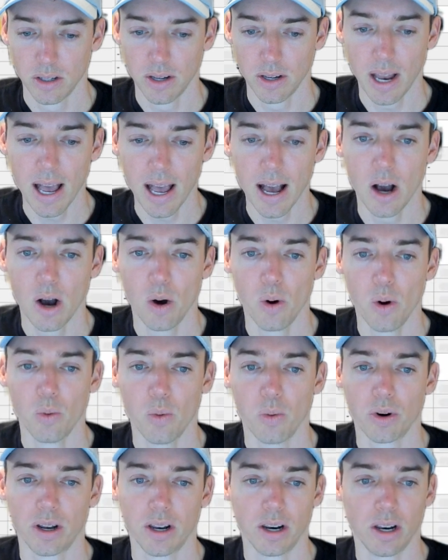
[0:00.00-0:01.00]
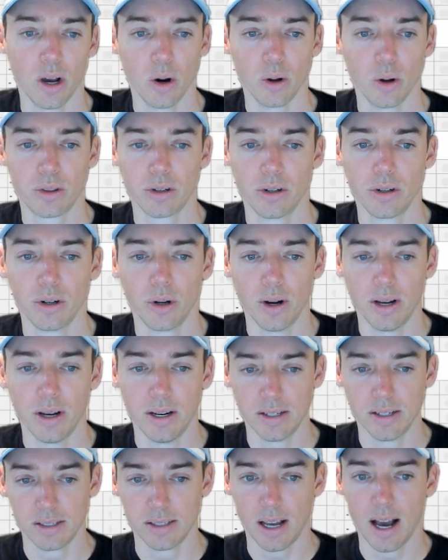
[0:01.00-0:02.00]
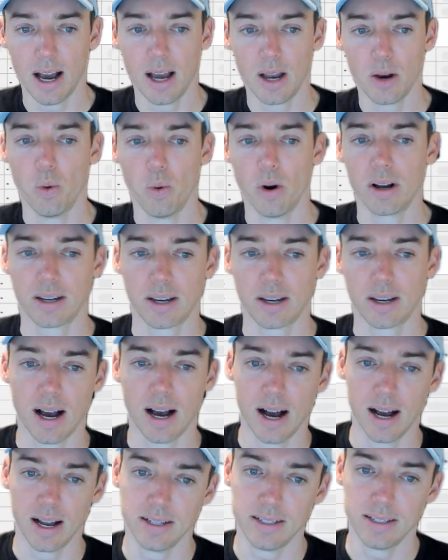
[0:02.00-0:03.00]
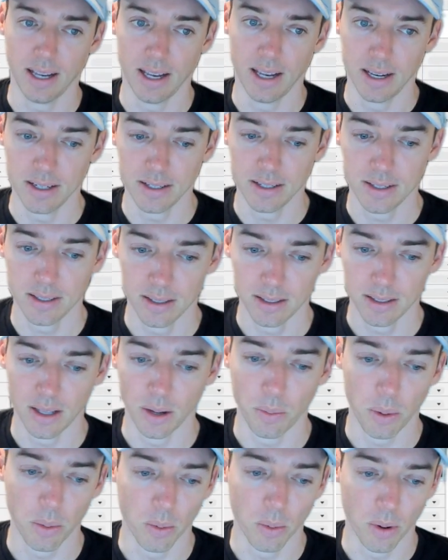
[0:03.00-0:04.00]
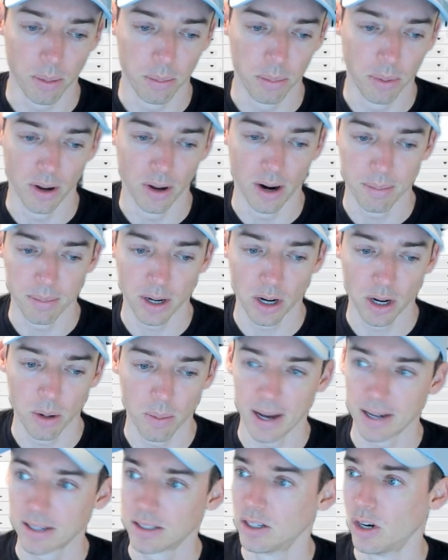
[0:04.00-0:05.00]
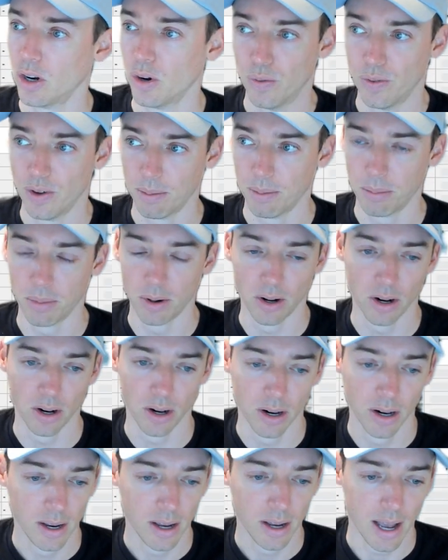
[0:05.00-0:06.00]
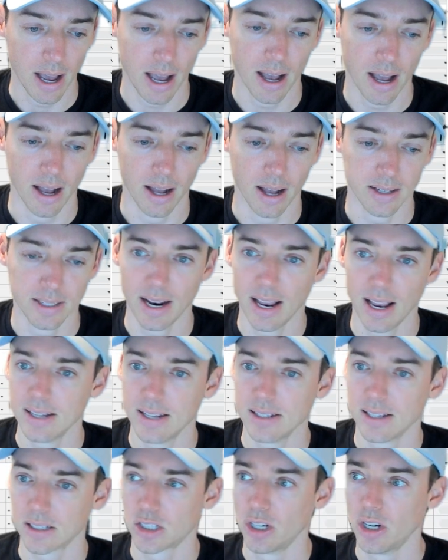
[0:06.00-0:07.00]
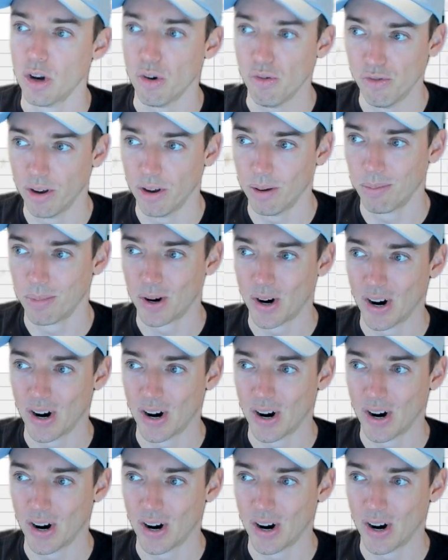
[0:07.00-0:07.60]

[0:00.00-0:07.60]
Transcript: now we're going to go through and decide what content that we want to put. I'm going to go back to November. Today is actually November